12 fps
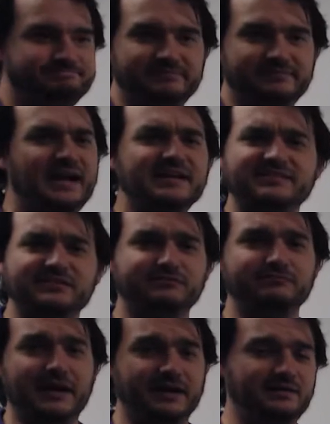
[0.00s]
Lots of
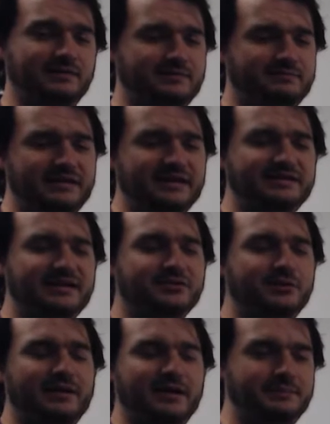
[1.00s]
medical things actually
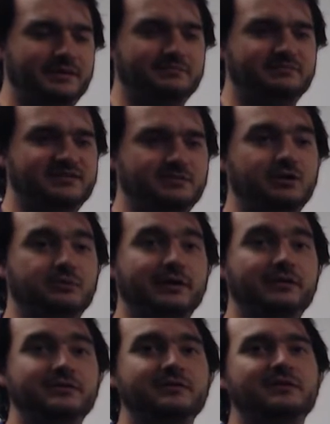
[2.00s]
wind up in a similar
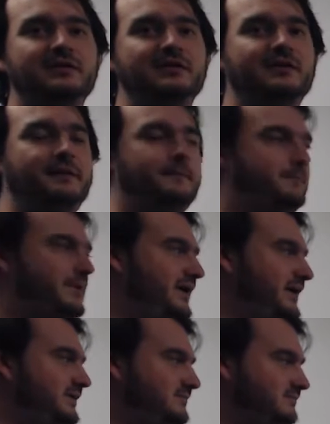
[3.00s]
boat,
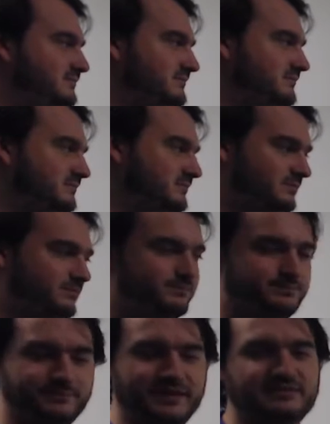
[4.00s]
but
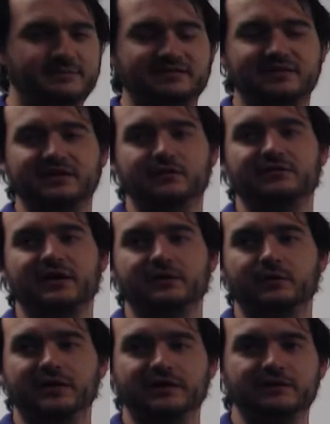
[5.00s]
that's the basic idea we've got
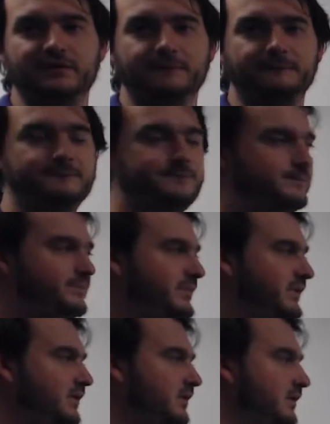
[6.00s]
going on here.
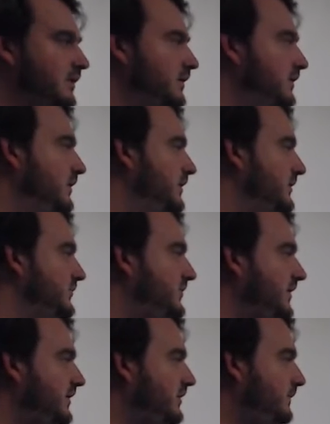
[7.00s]

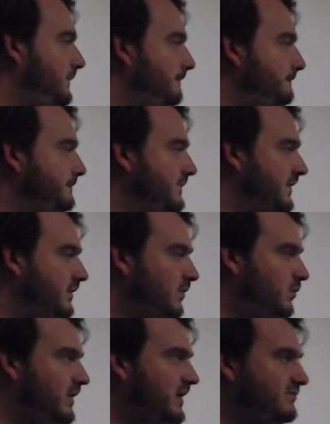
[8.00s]
So
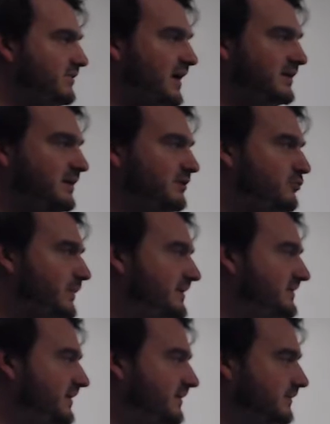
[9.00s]
what I've got here for my
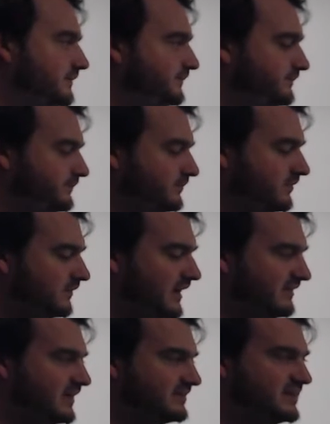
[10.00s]
data,
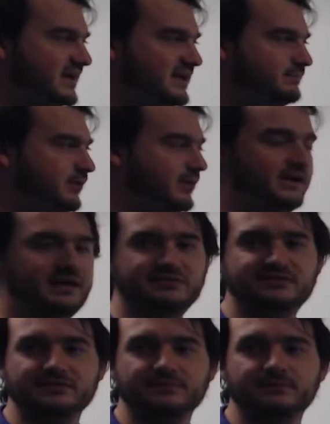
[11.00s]
I've got 10 employees.